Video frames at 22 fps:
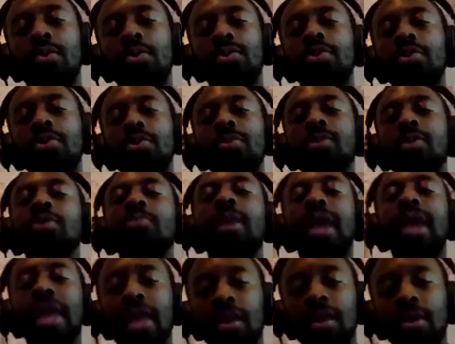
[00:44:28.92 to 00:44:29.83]
So Madrid
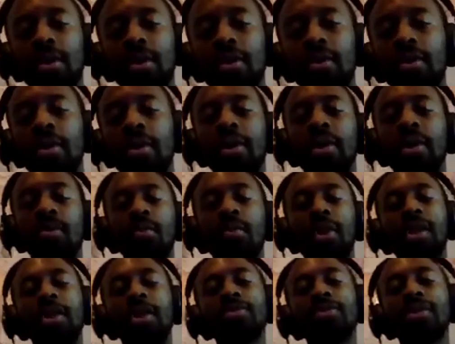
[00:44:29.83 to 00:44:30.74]
play at 8 o'clock.
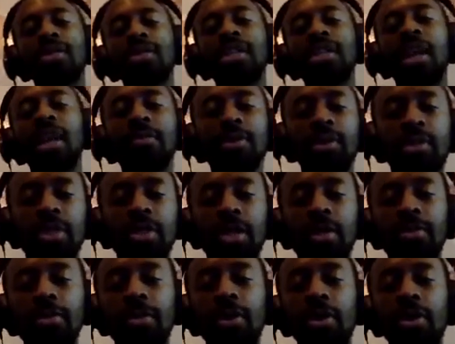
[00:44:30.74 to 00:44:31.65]
When it goes to the
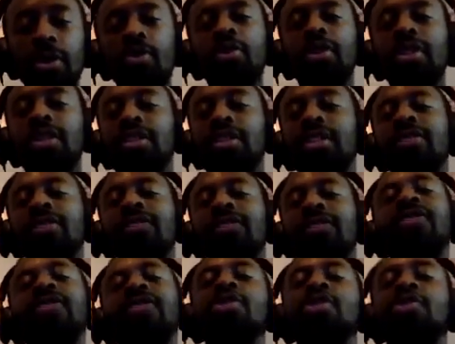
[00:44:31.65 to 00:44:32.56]
championship, you're going to see a
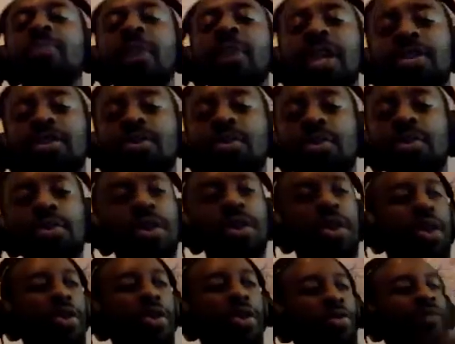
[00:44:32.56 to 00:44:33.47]
fresher Spain squad
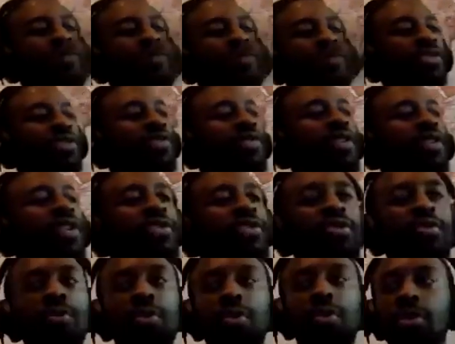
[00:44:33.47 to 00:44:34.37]
or a fresher
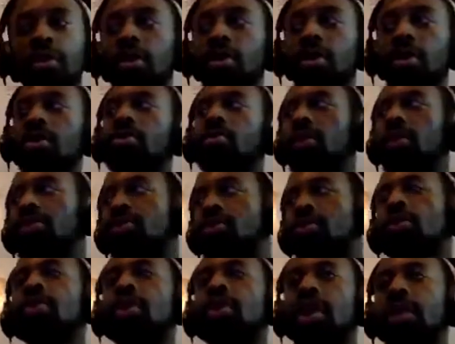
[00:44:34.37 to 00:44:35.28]
France squad, the ones
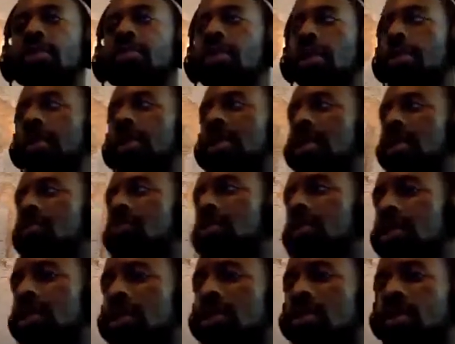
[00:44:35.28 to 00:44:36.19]
who are not in the Premier, etc.,
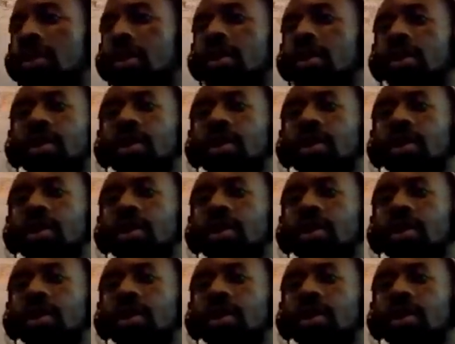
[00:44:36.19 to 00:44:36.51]
etc.